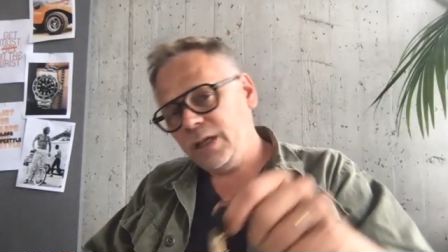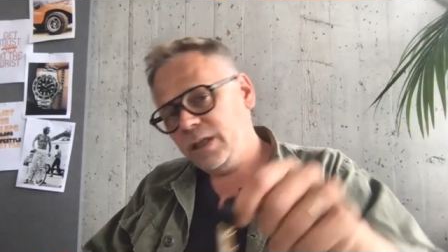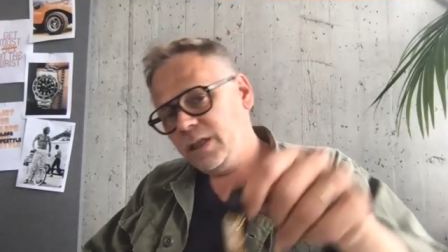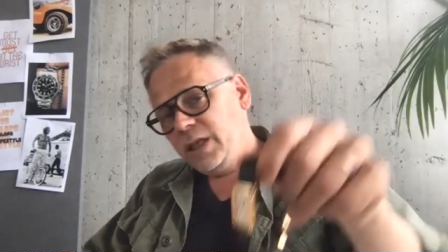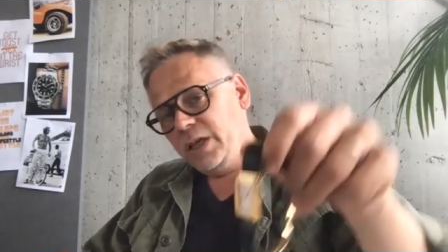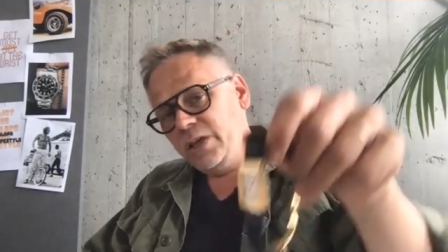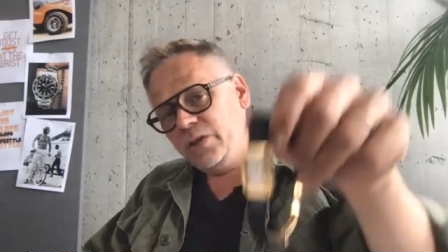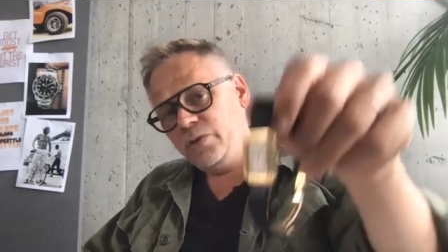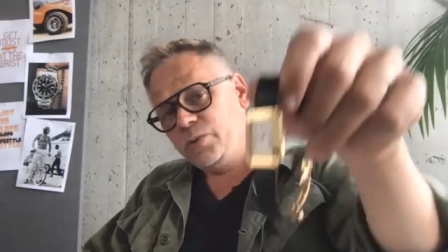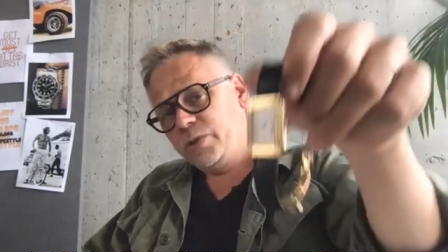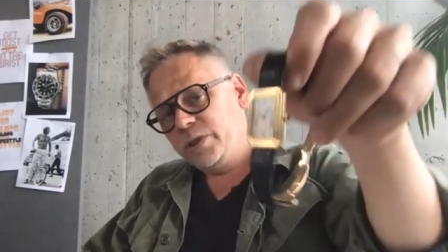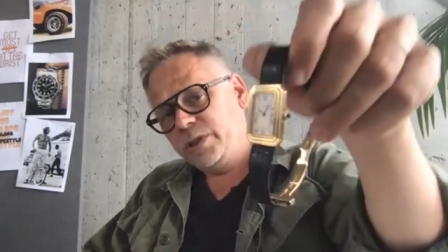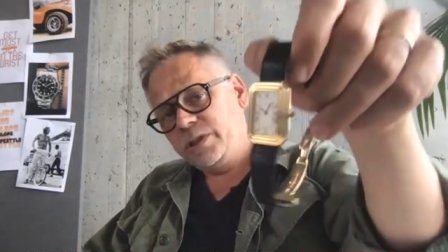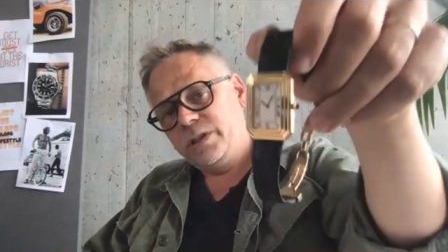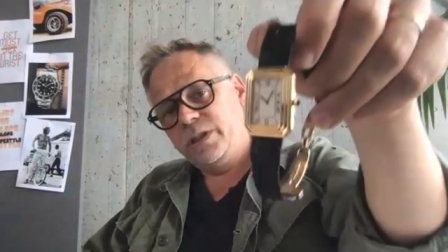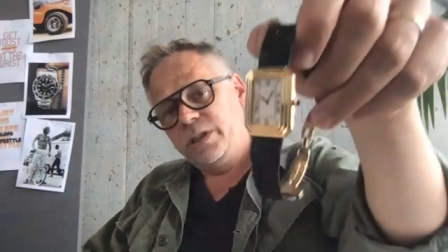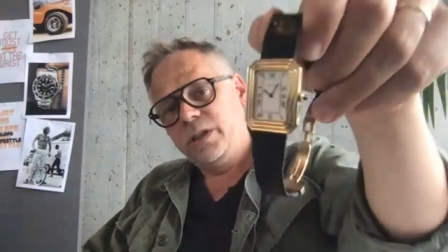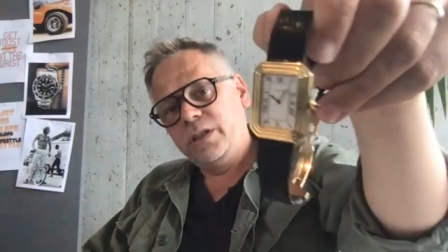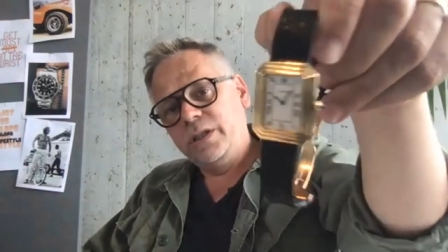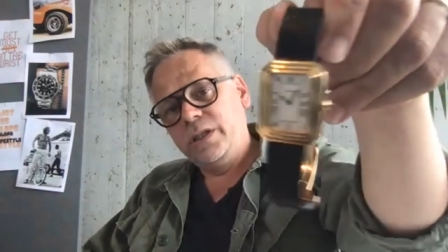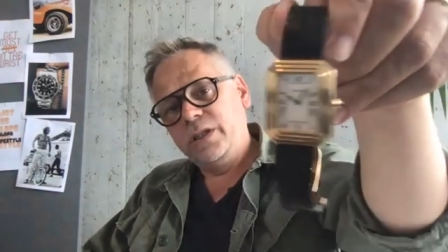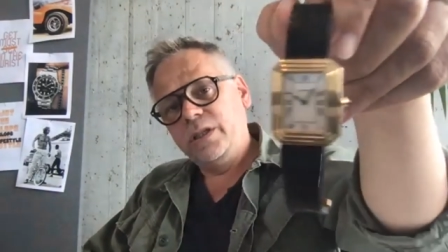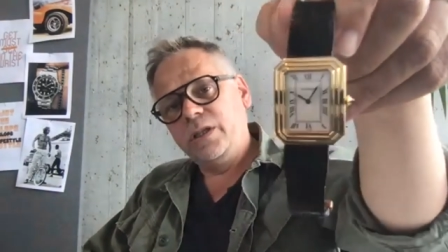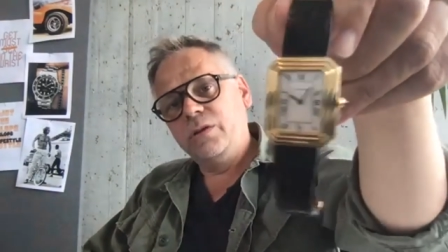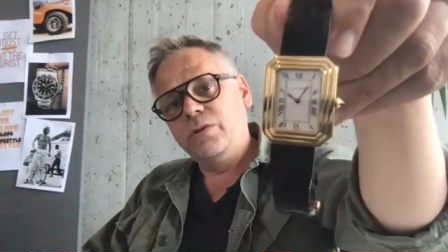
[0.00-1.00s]
this was
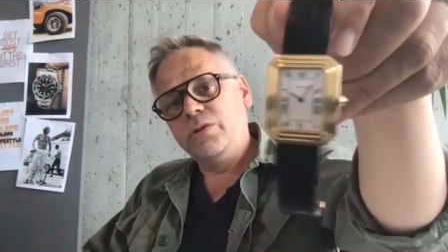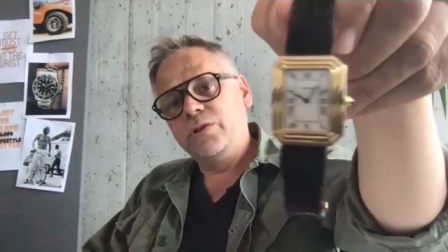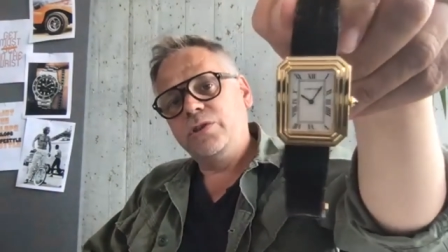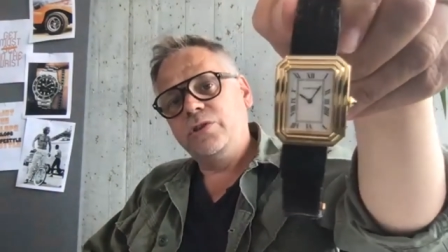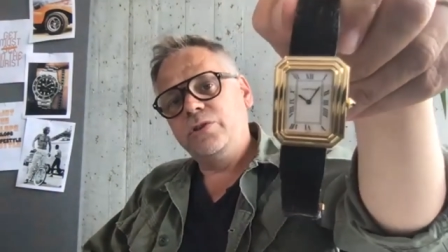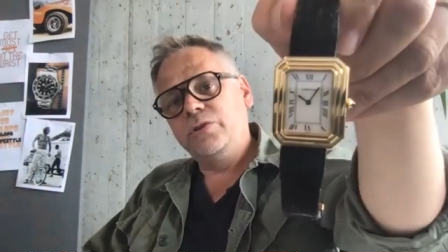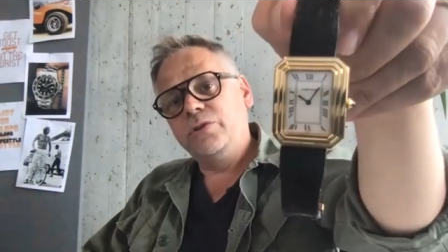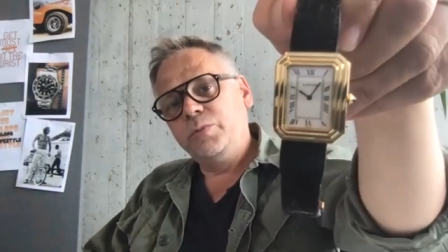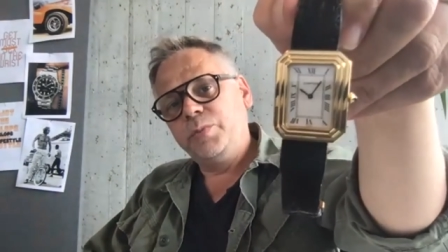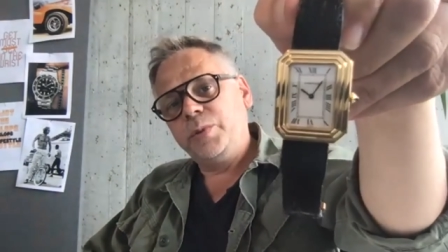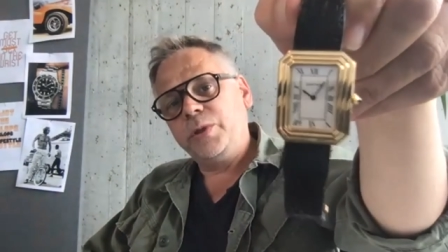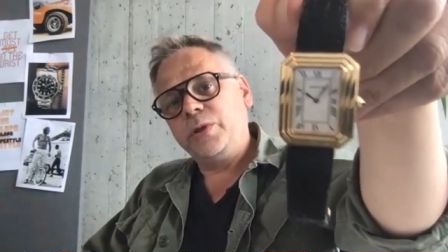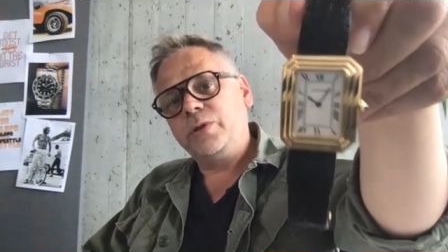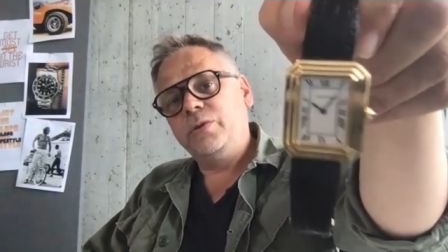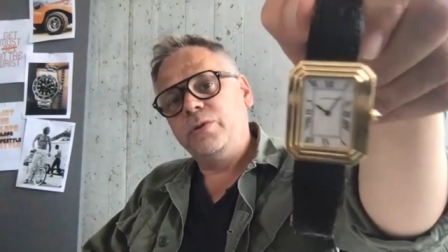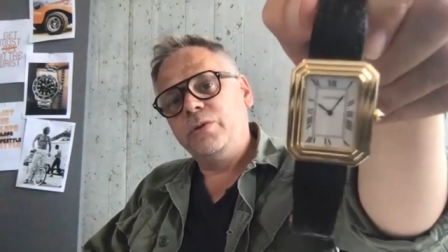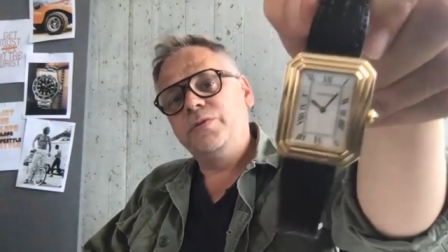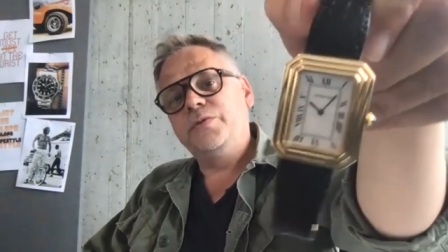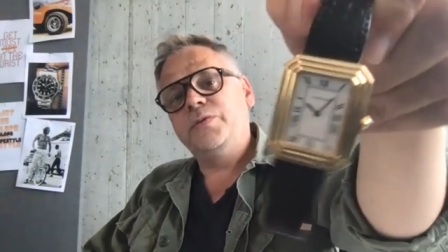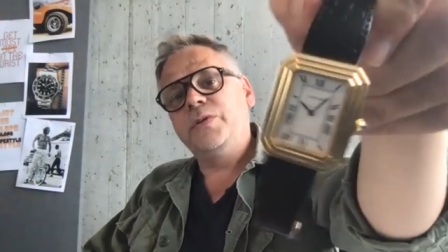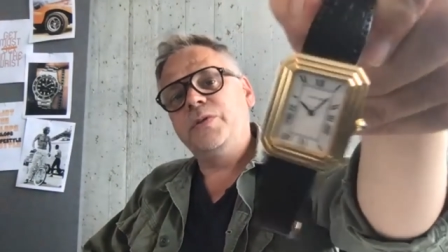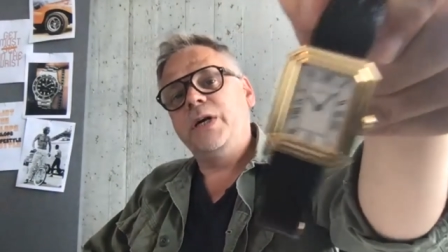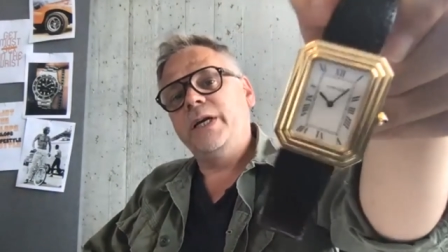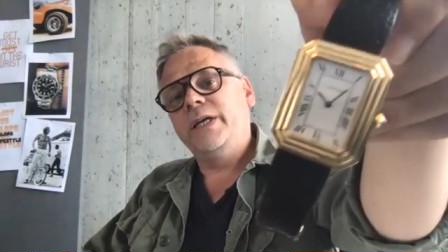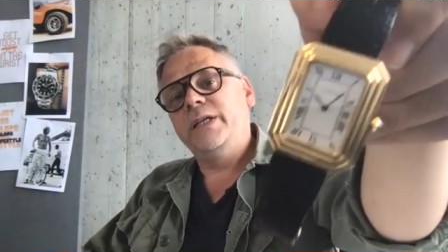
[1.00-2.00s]
still, you know, super cool
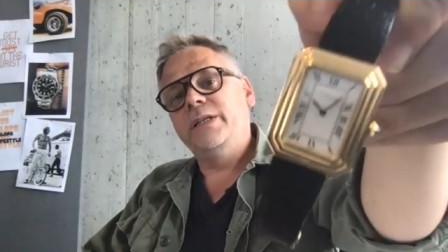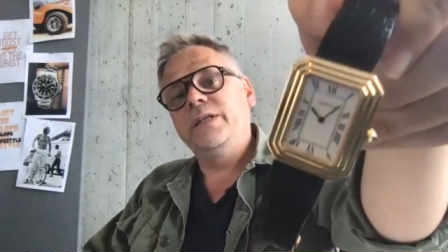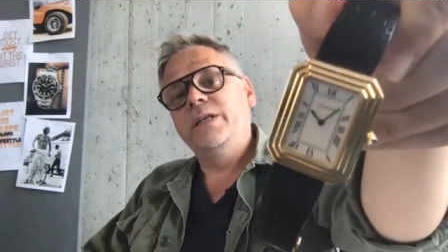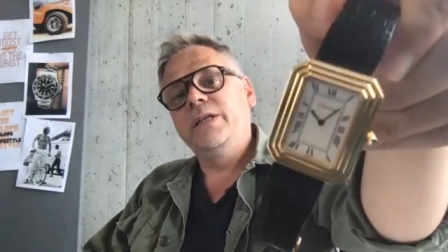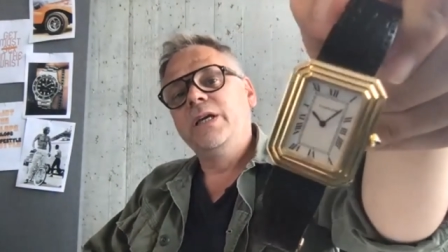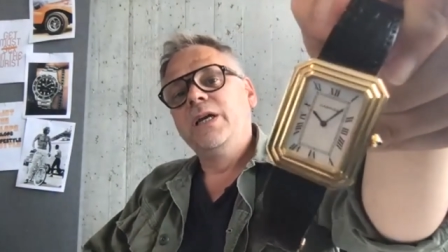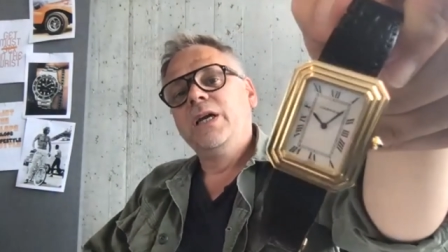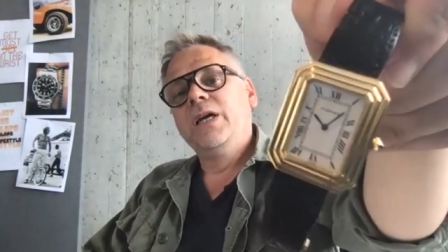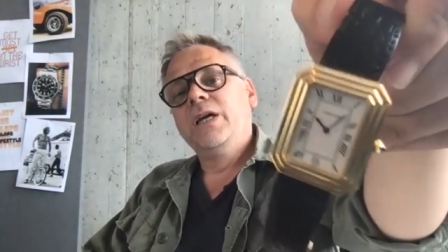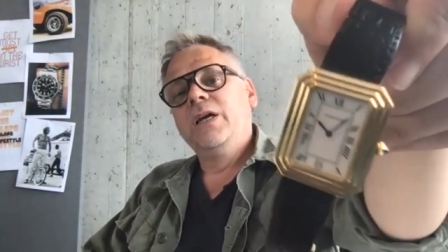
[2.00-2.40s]
find